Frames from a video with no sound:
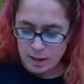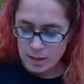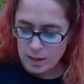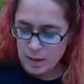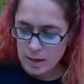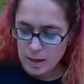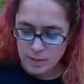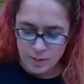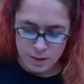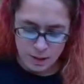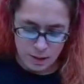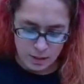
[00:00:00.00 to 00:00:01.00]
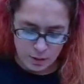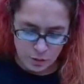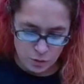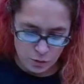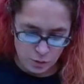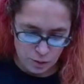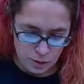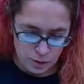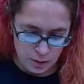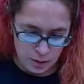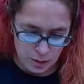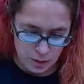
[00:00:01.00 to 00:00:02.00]
So let's do
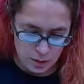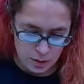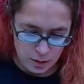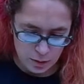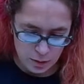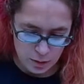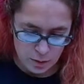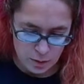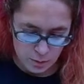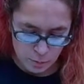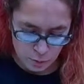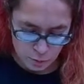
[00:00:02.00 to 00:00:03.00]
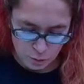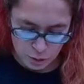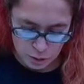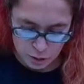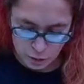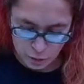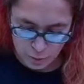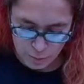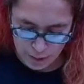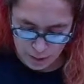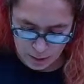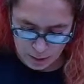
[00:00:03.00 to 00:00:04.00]
that. Even though it's not Christmas, it's
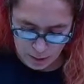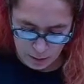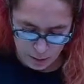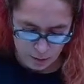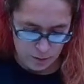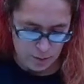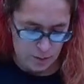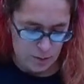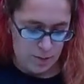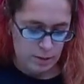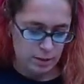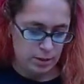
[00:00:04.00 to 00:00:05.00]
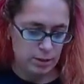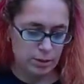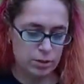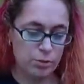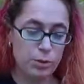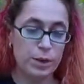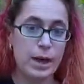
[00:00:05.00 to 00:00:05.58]
October, but